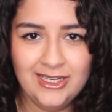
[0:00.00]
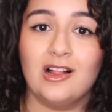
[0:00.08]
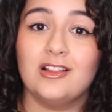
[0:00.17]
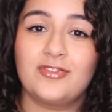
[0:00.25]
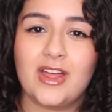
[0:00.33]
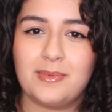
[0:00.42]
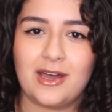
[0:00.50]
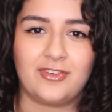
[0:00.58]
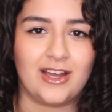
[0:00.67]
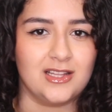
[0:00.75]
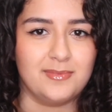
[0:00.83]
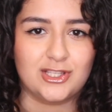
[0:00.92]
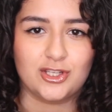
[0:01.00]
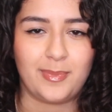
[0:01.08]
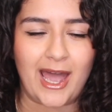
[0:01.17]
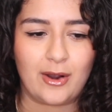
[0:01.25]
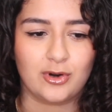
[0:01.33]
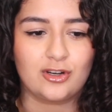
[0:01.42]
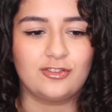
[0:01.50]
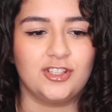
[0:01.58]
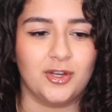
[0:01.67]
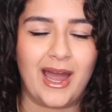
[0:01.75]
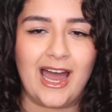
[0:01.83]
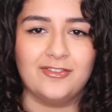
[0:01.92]
All of them have elemental powers.
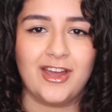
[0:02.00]
You have